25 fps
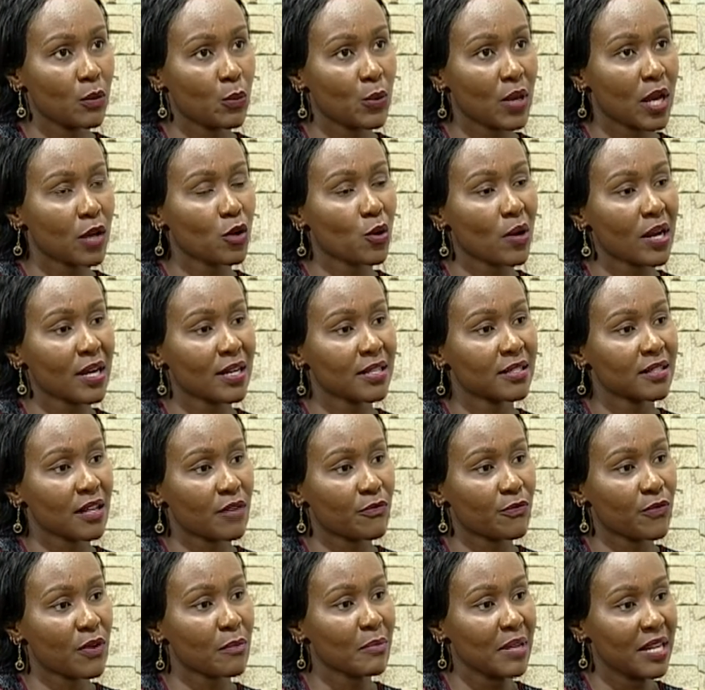We had organized a
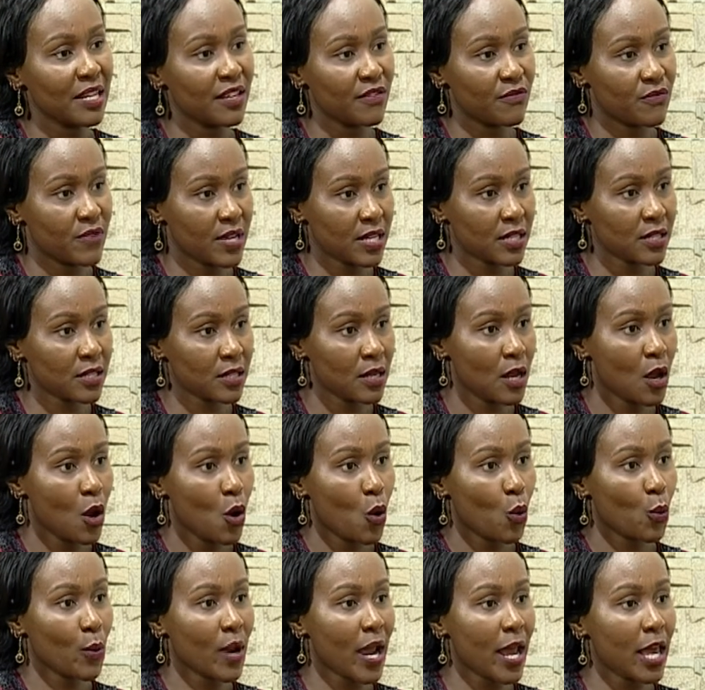family event
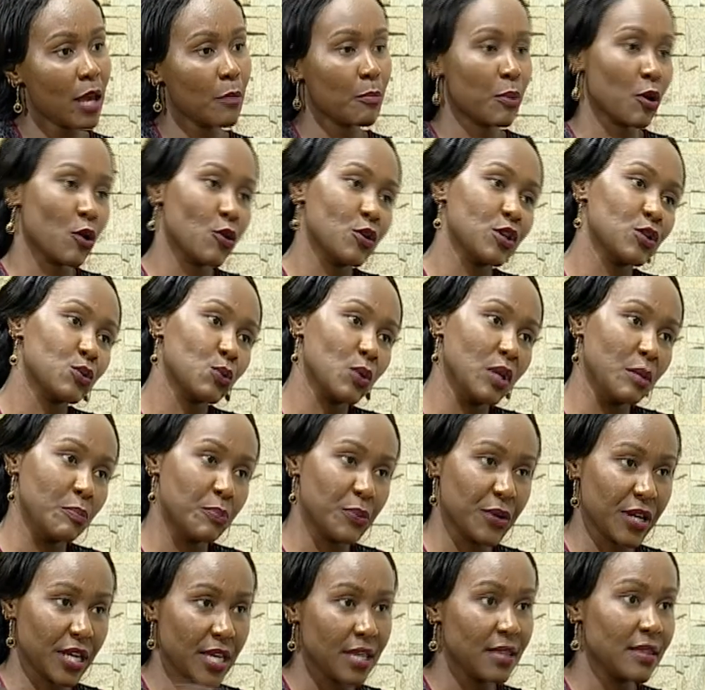ah. where employees will
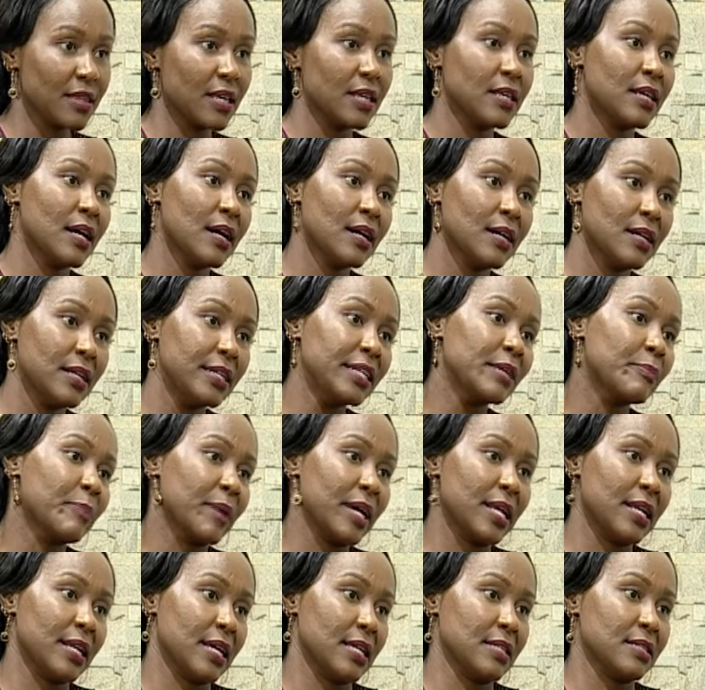bring in their
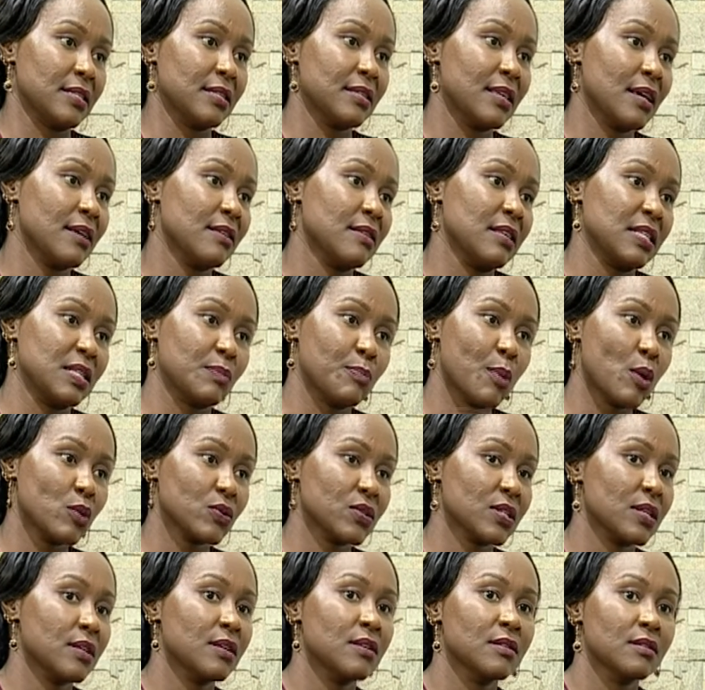dependents, their yes. the
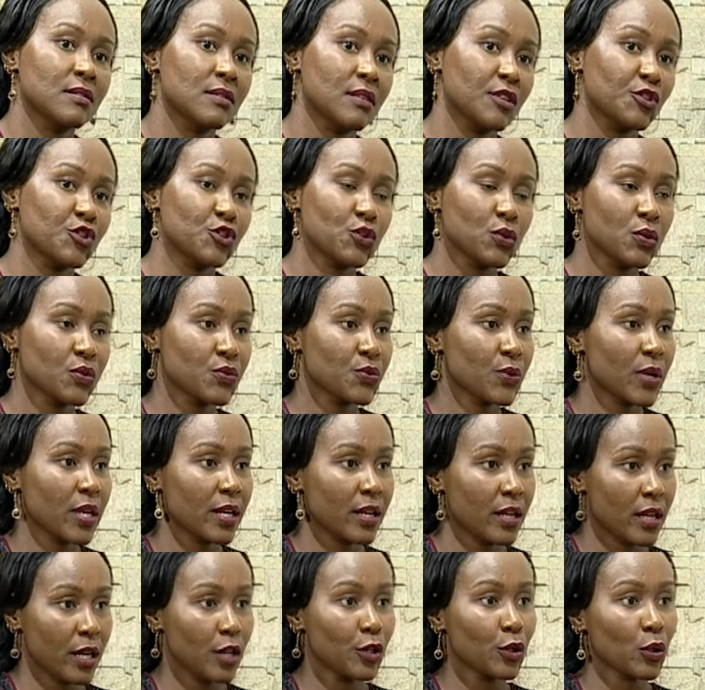spouses, the children,
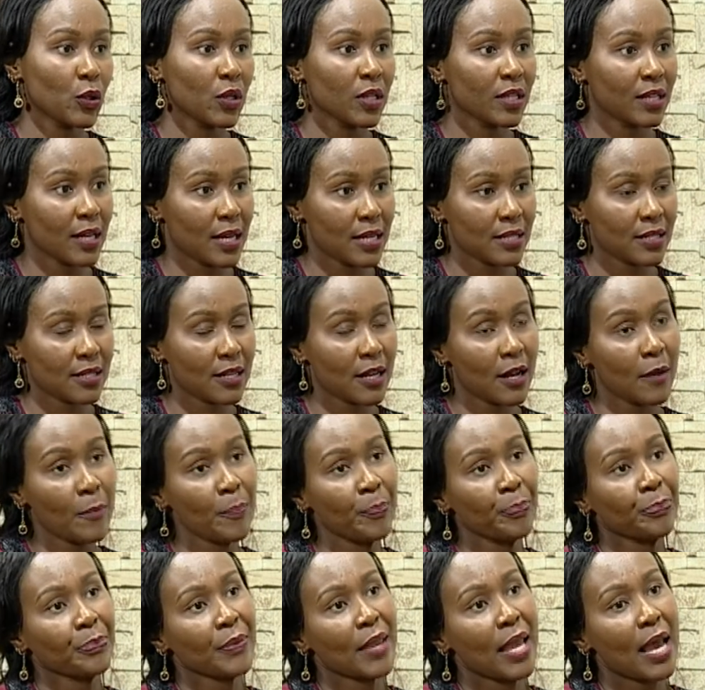mm -hmm. and all mm-hmm. that. Yeah.
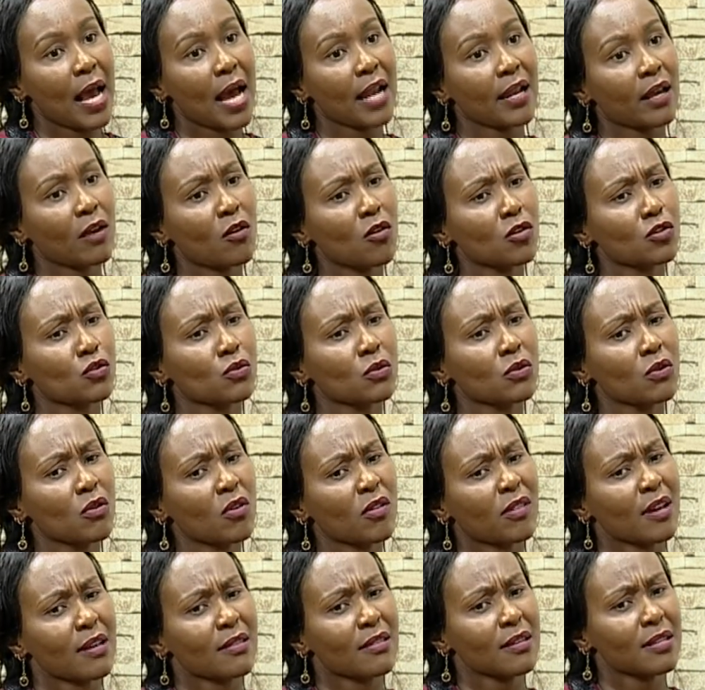And I got to know
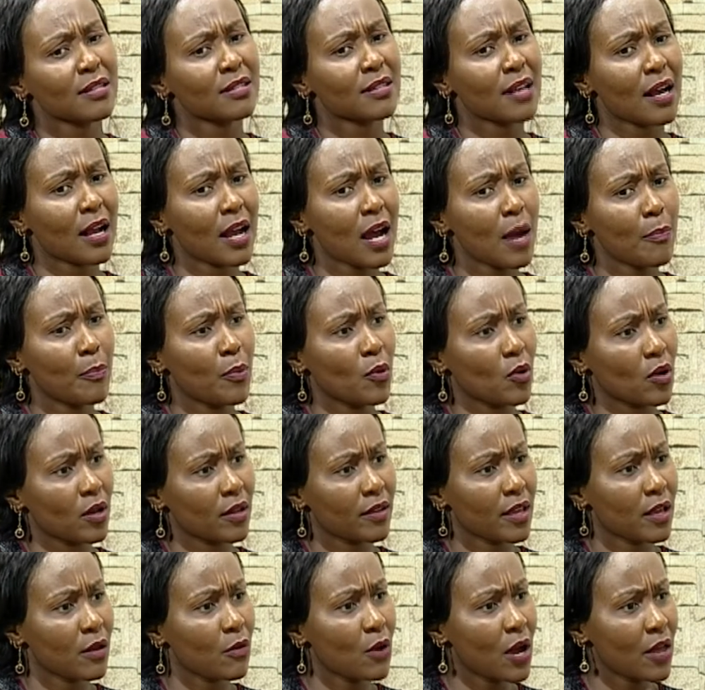that this is a couple.
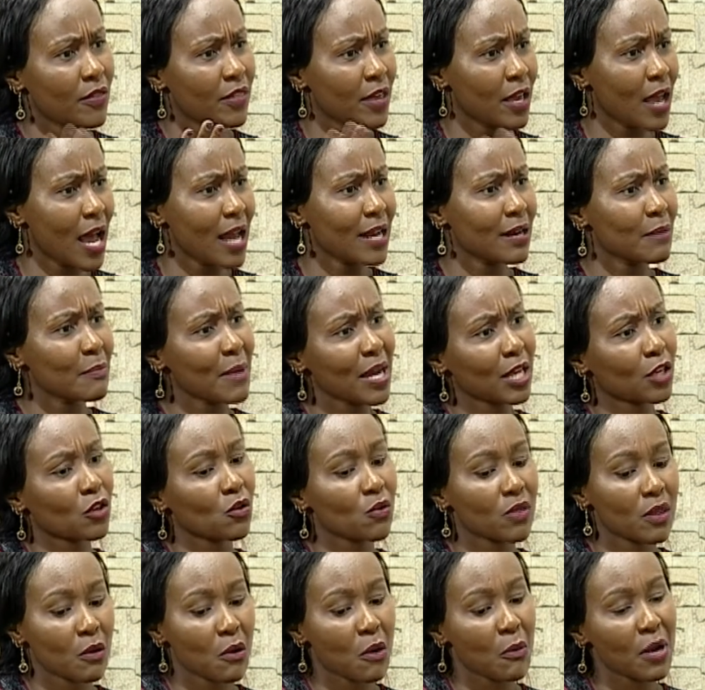They were, they, and
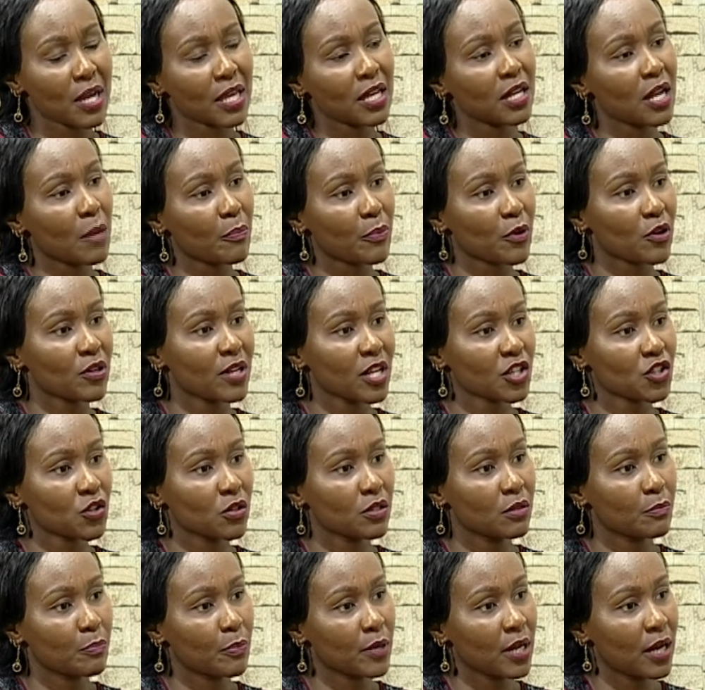McHugh, they were working in a
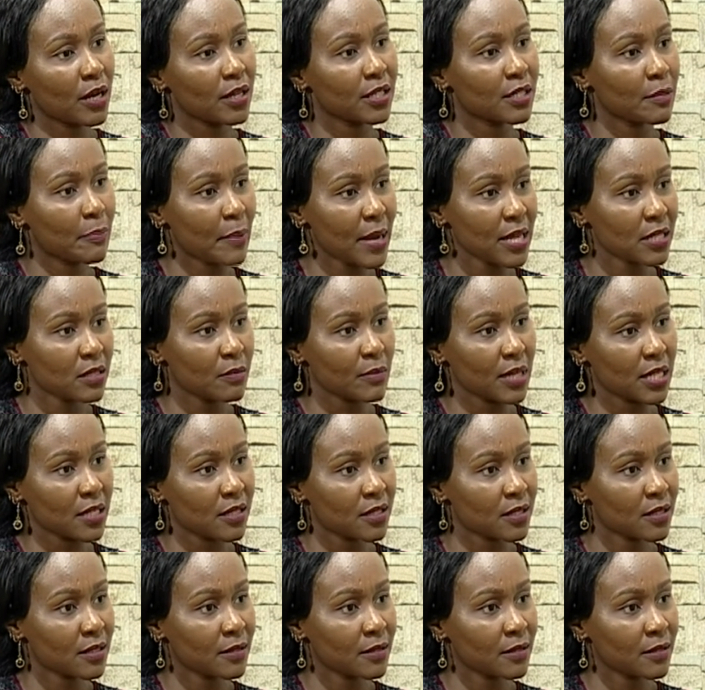production uh, department.